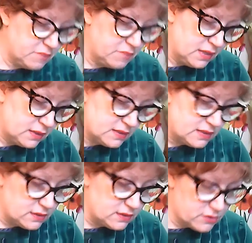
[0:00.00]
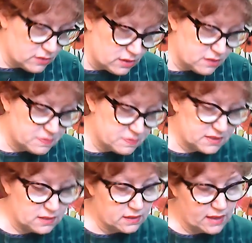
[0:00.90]
beets and turnips
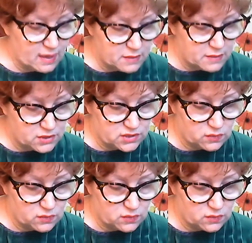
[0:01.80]
and cabbages